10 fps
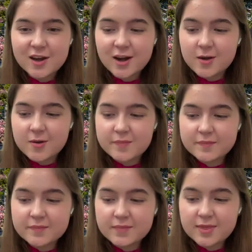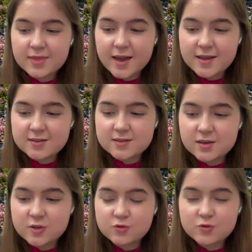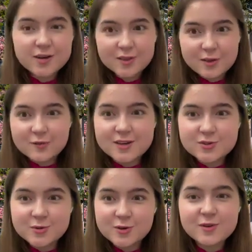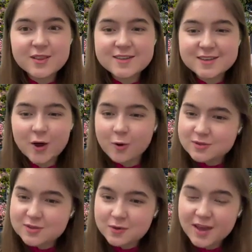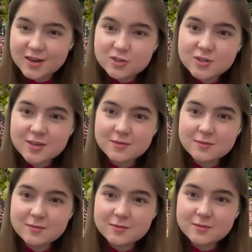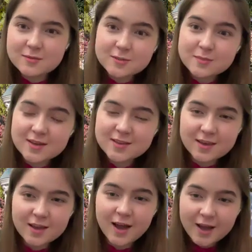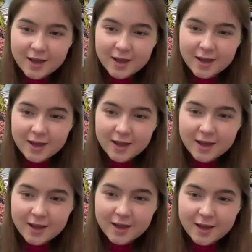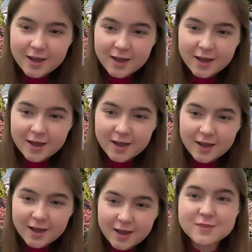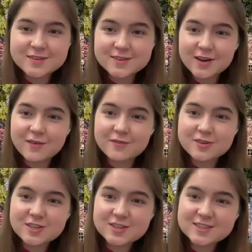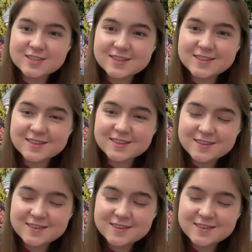um that adrenaline rush when you realize like, oh, someone actually believes in me, like I do have value in this conversation.